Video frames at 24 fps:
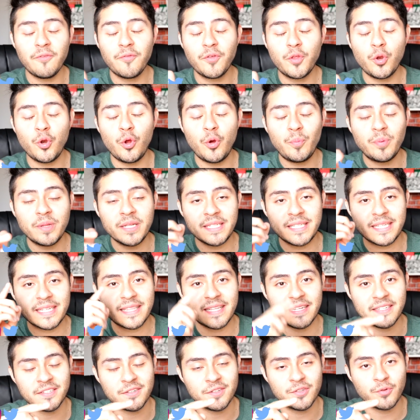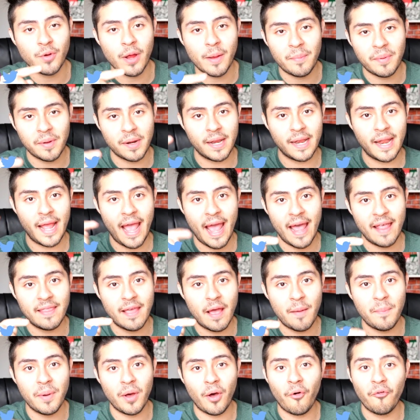And if you're new, please hit that subscribe button and
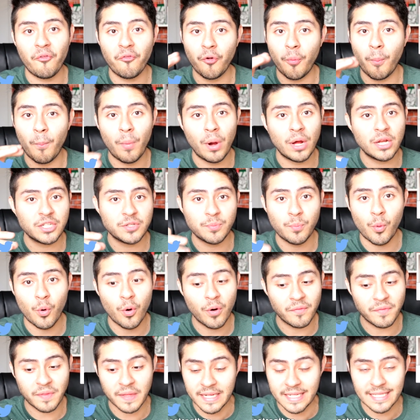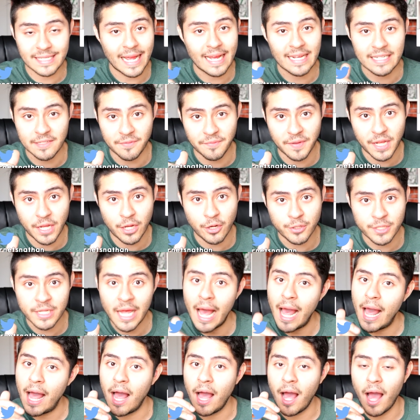that bell for much more of these kinds of
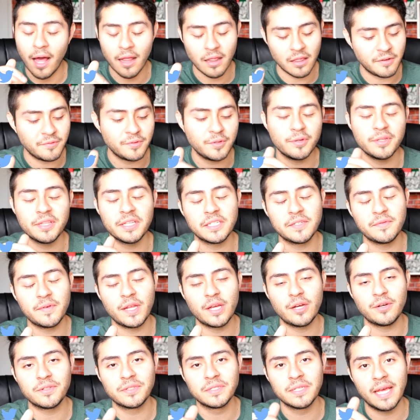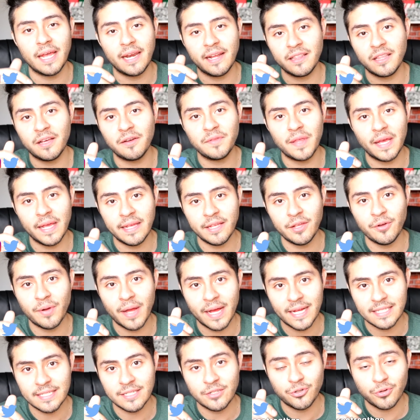videos. I love doing these videos and I love that you
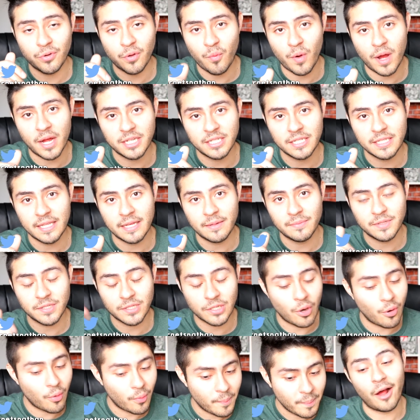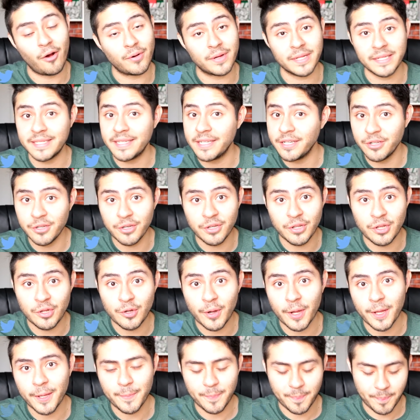guys enjoy watching them. So I'll continue to
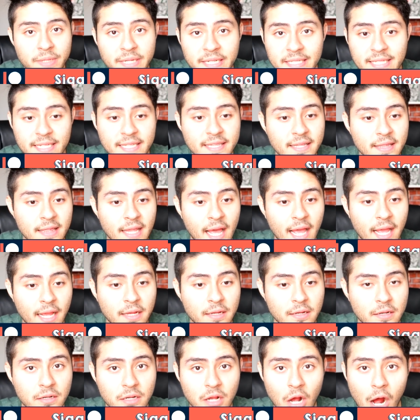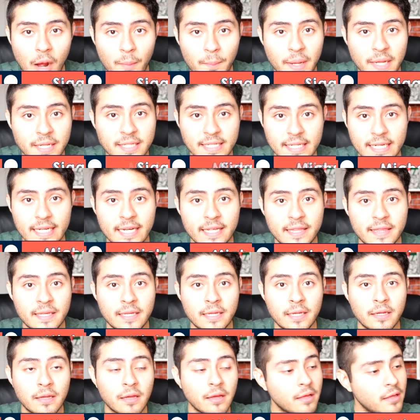do it. Please hit the like, comment,
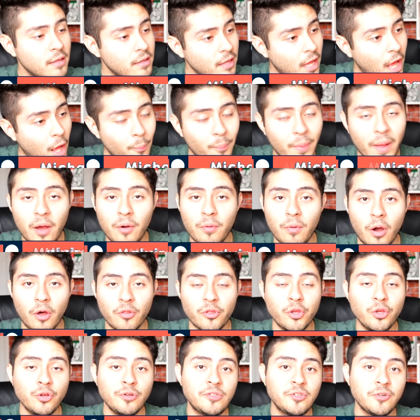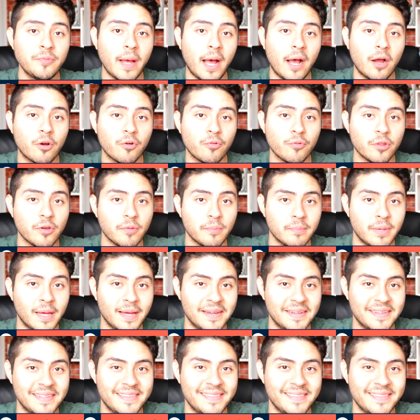anything, help out on the YouTube algorithm.